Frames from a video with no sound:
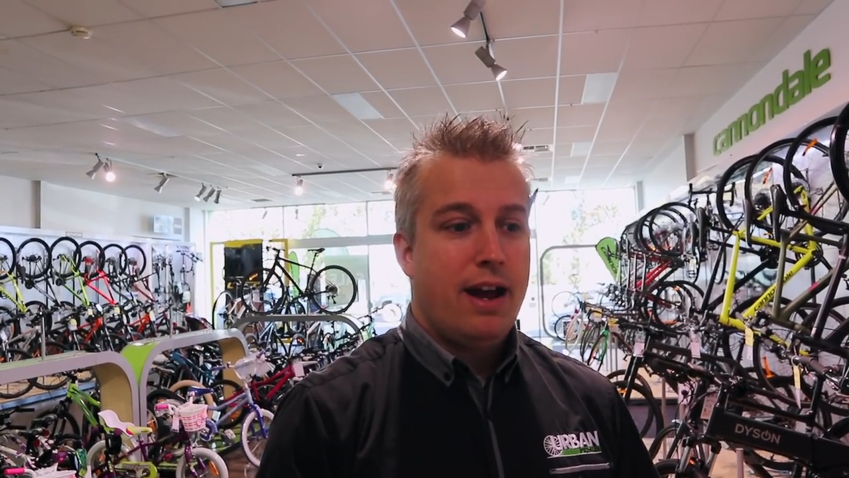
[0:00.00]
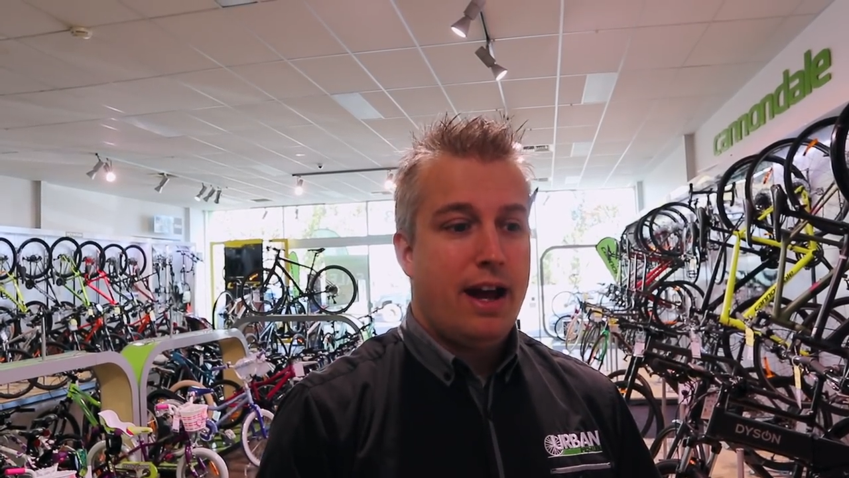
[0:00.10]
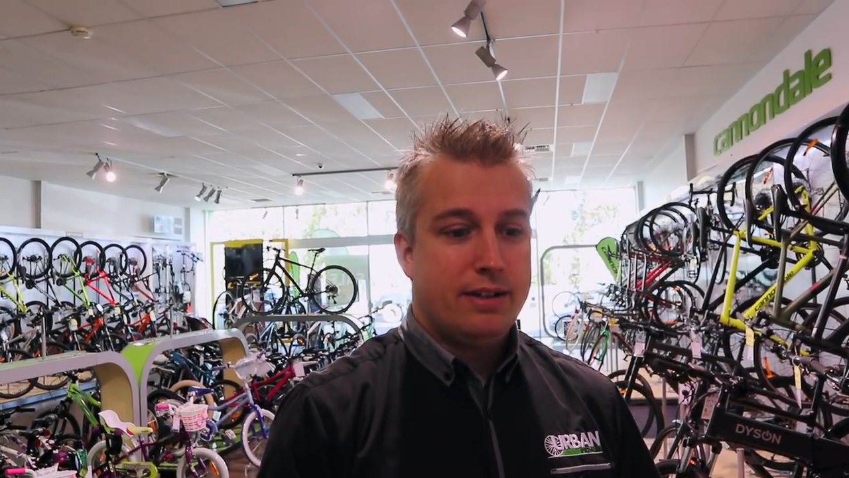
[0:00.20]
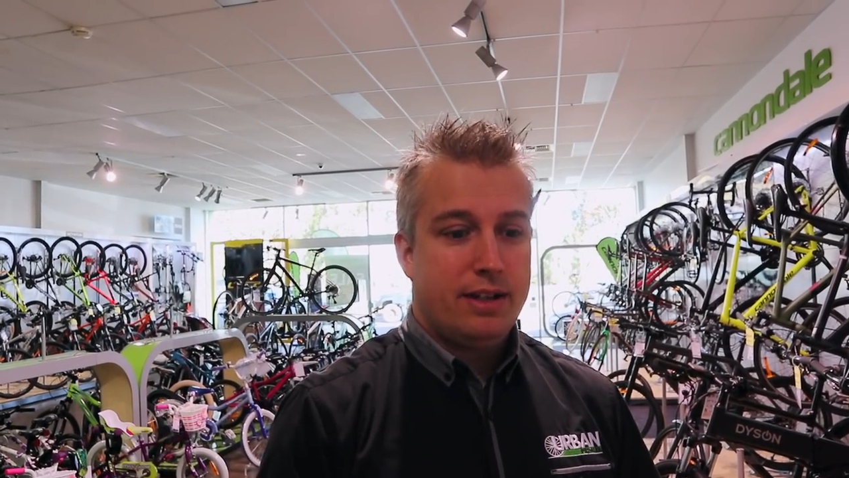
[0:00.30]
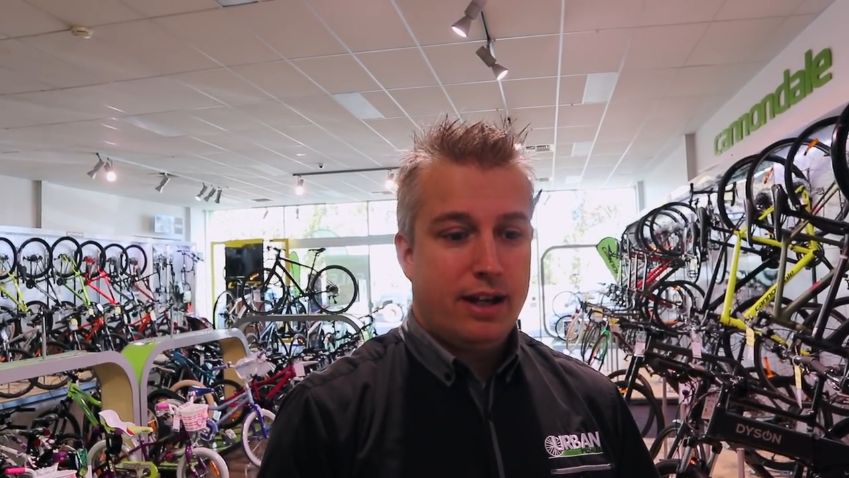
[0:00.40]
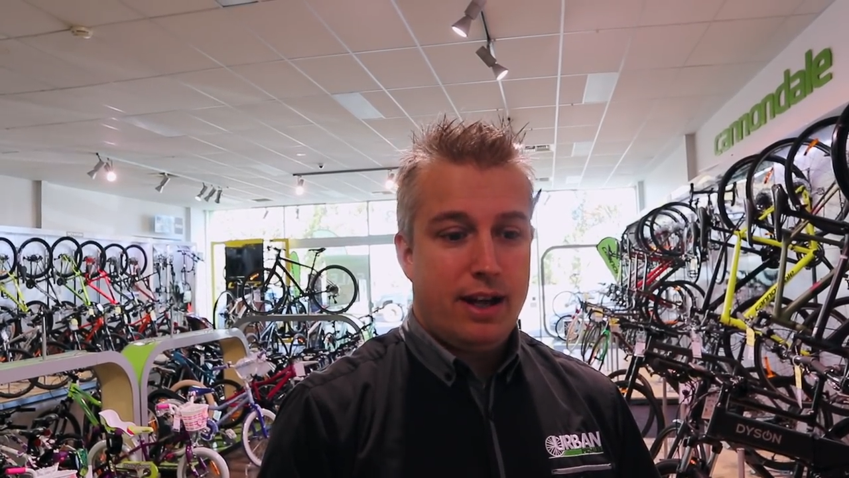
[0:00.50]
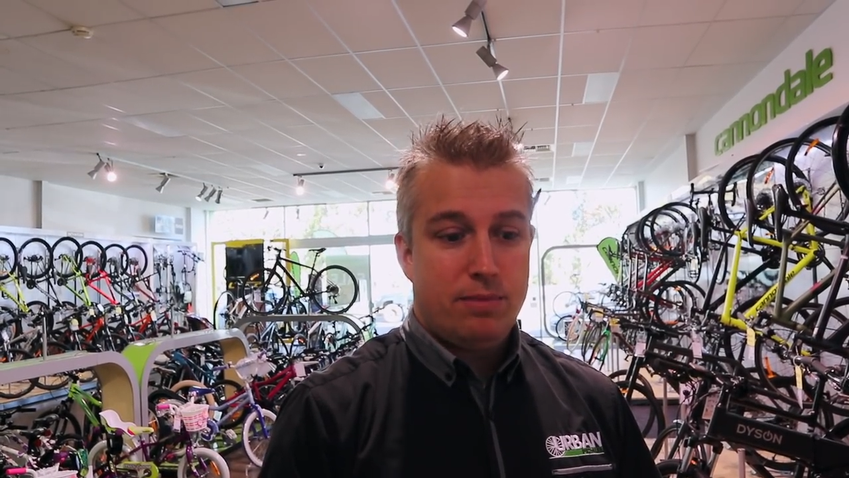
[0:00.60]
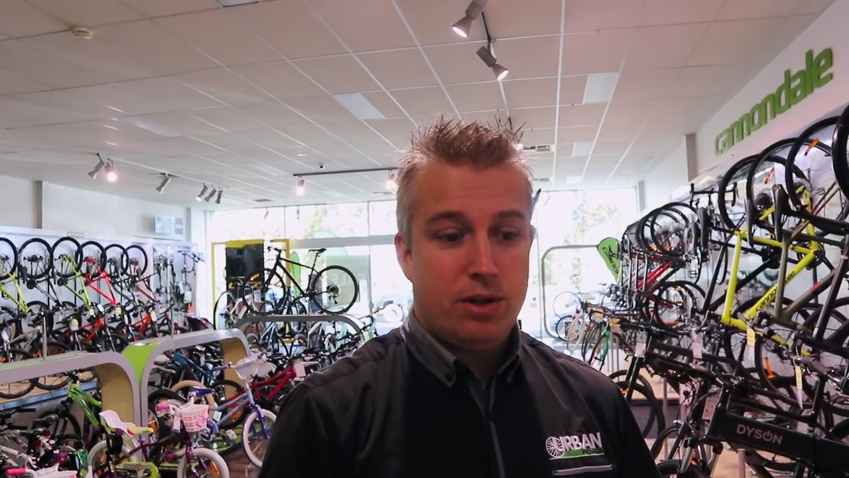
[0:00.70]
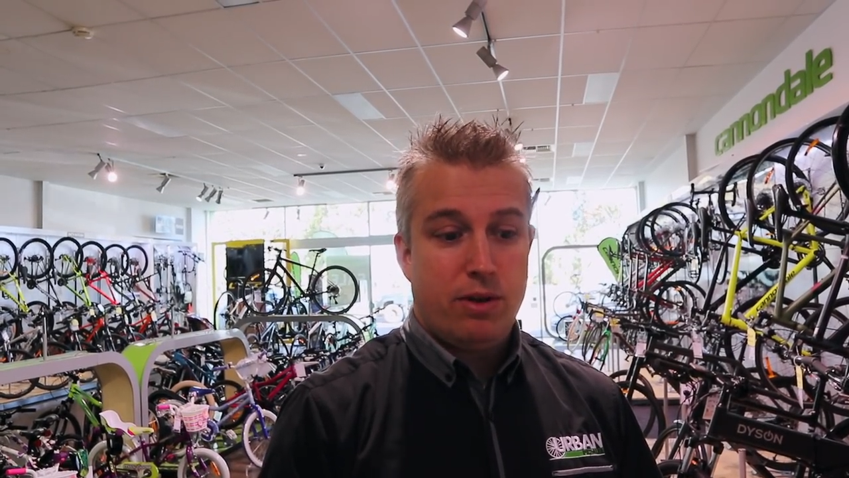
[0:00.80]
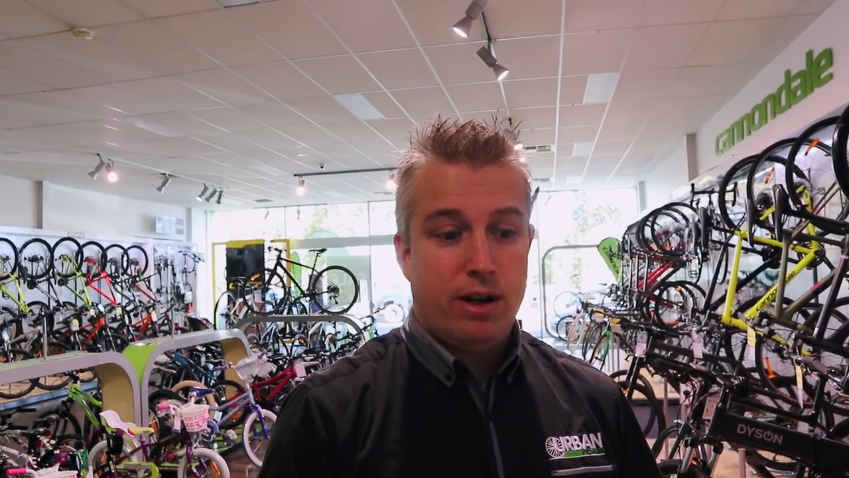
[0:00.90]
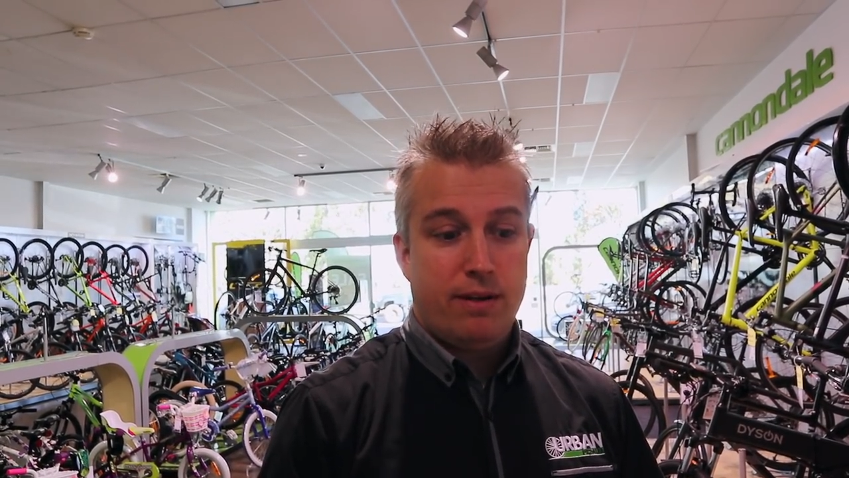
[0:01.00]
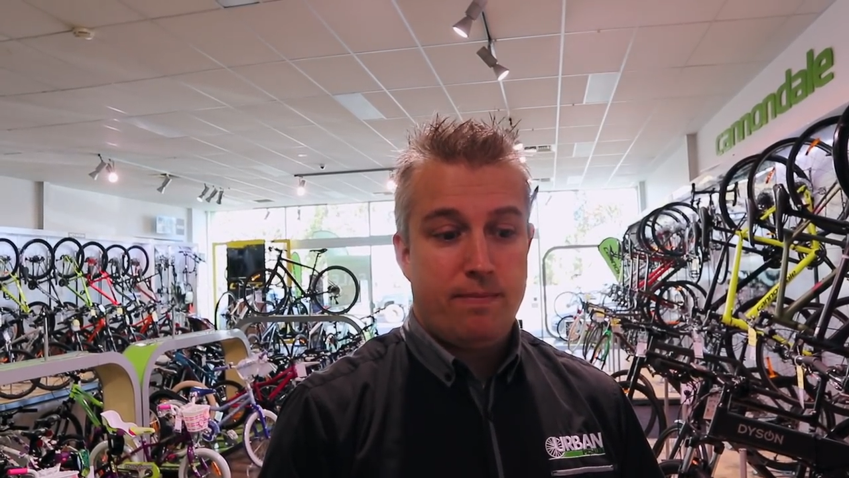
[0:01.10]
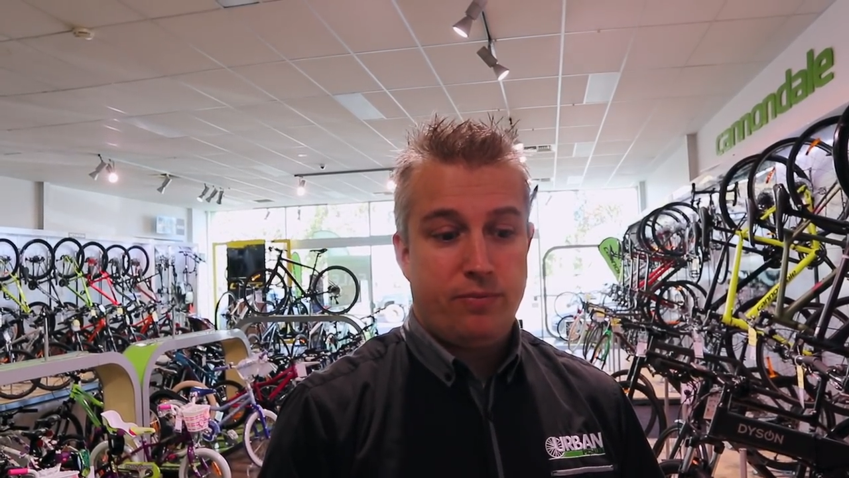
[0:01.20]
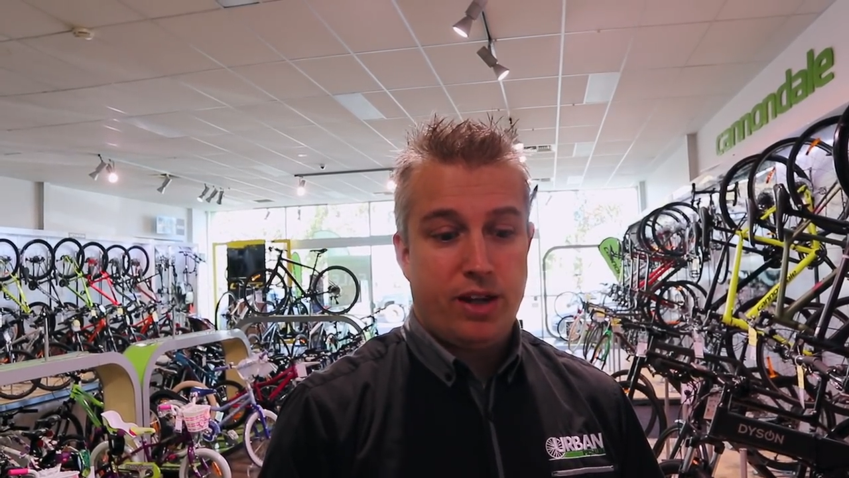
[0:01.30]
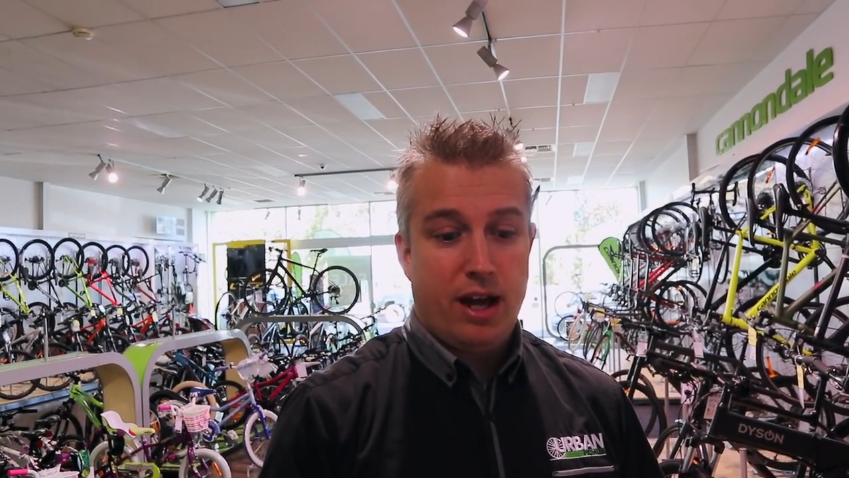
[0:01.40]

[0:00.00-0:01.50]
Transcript: as they keep doing